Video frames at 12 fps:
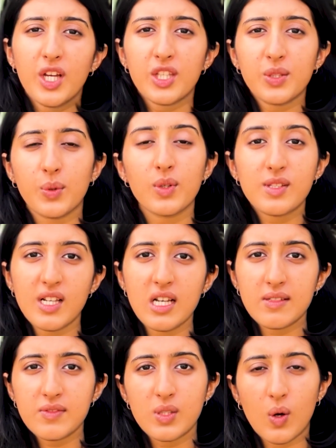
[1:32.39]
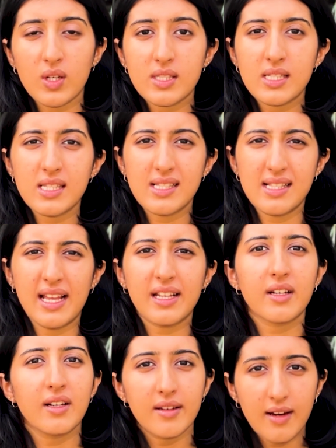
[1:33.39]
You also have sources like
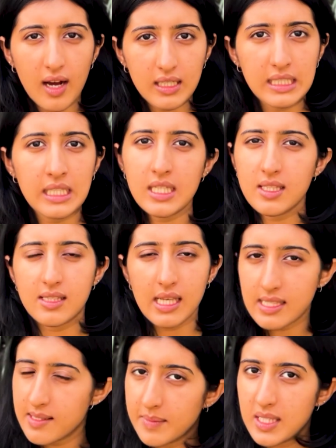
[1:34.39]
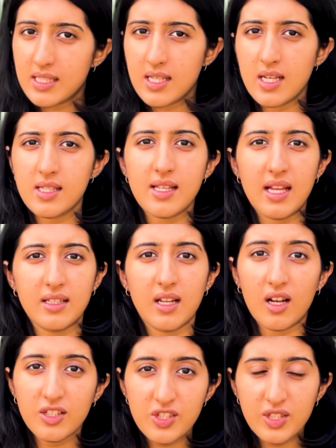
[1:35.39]
ragi, sesame seeds and
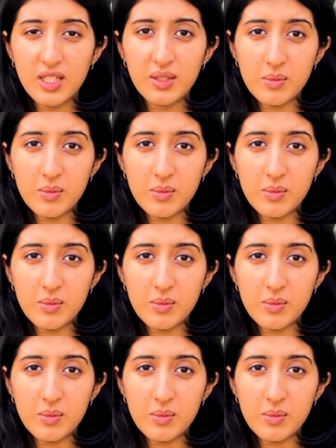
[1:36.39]
nachni,